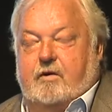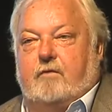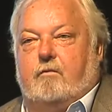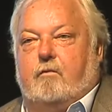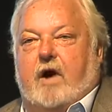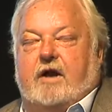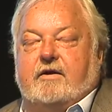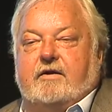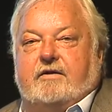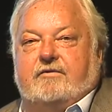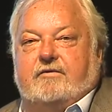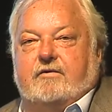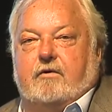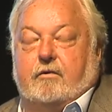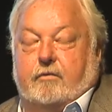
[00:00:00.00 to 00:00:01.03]
One
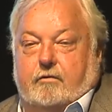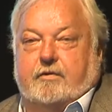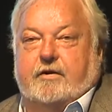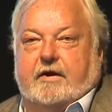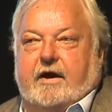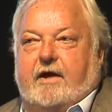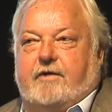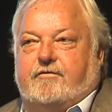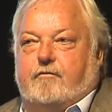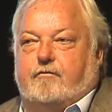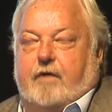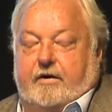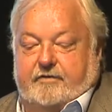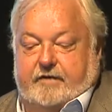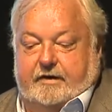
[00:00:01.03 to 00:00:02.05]
is called the Case of
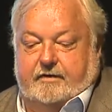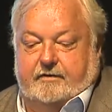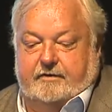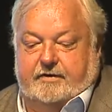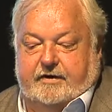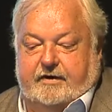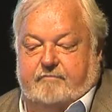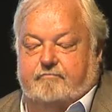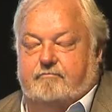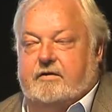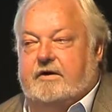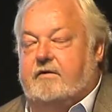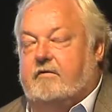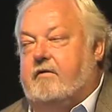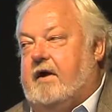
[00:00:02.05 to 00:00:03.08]
Project Team
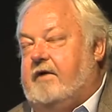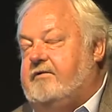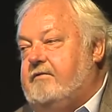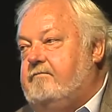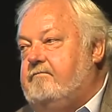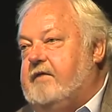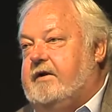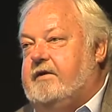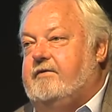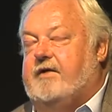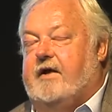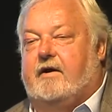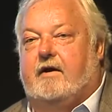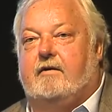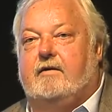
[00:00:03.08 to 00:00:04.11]
Integration, that is
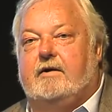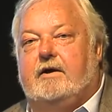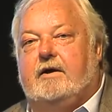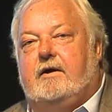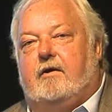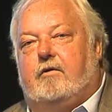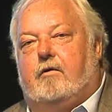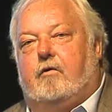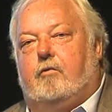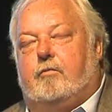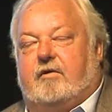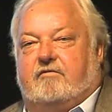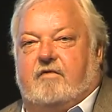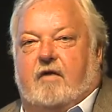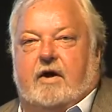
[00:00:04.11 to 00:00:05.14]
at a all
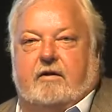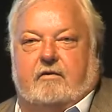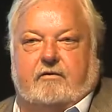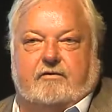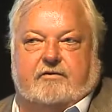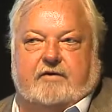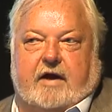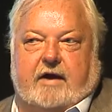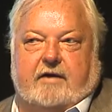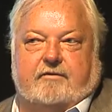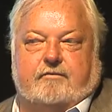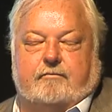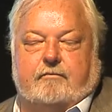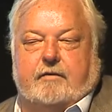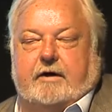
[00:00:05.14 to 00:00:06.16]
but final
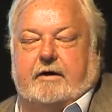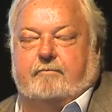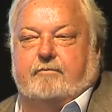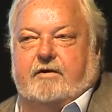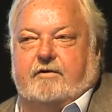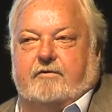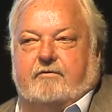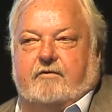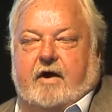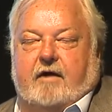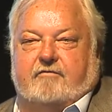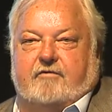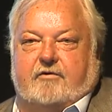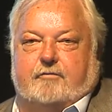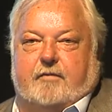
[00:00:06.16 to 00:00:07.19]
stage. There's a
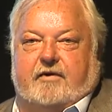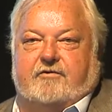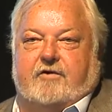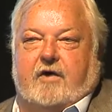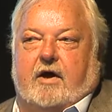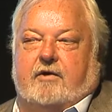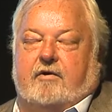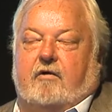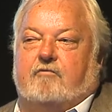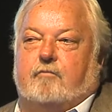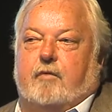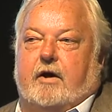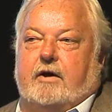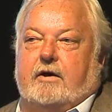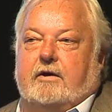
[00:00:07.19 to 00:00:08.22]
draft that's been signed off
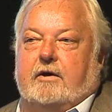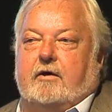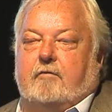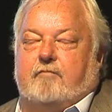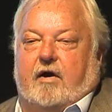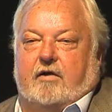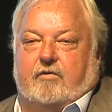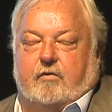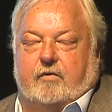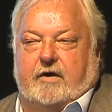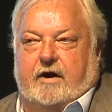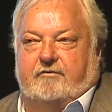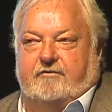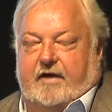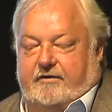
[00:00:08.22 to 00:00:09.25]
by both
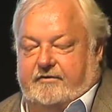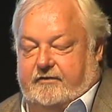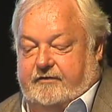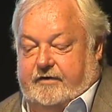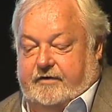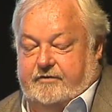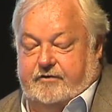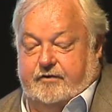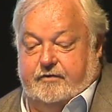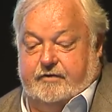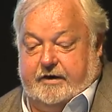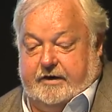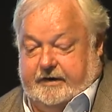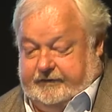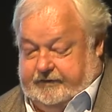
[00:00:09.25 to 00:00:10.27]
organisations in June
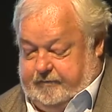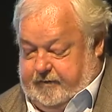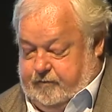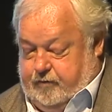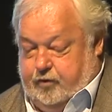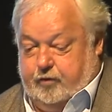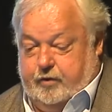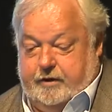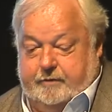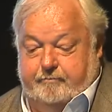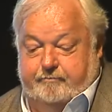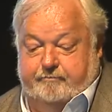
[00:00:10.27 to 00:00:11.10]
that needs a bit more work.